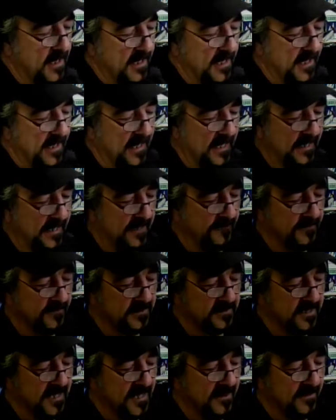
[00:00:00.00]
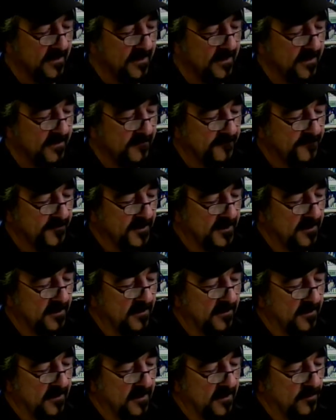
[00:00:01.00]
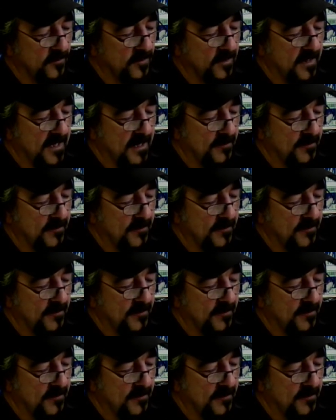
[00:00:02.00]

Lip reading: And if it's not Phil,